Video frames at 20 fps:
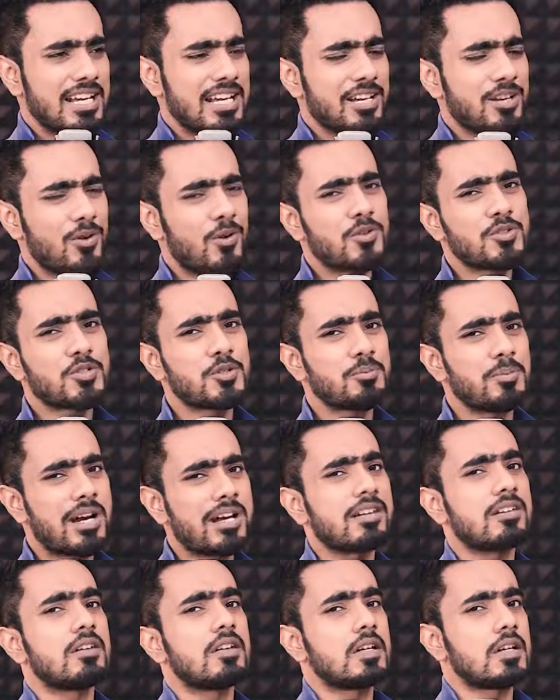it also
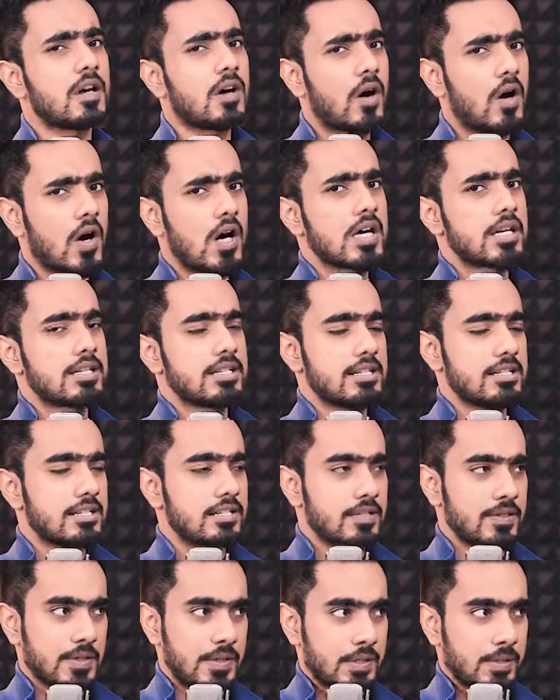might look odd
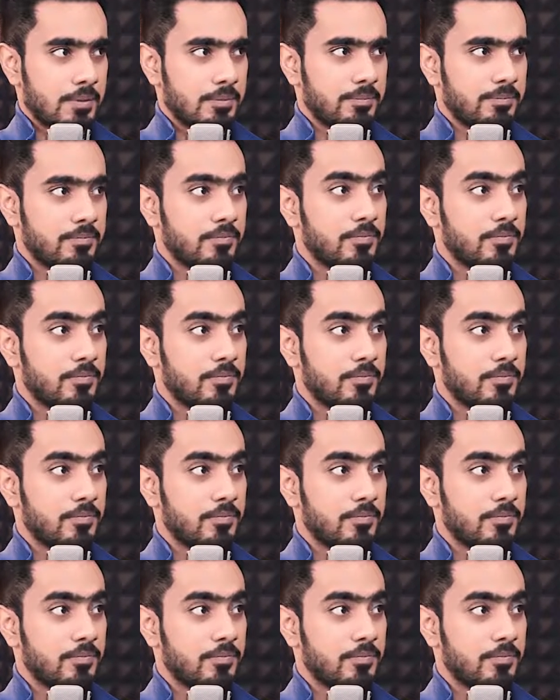to you.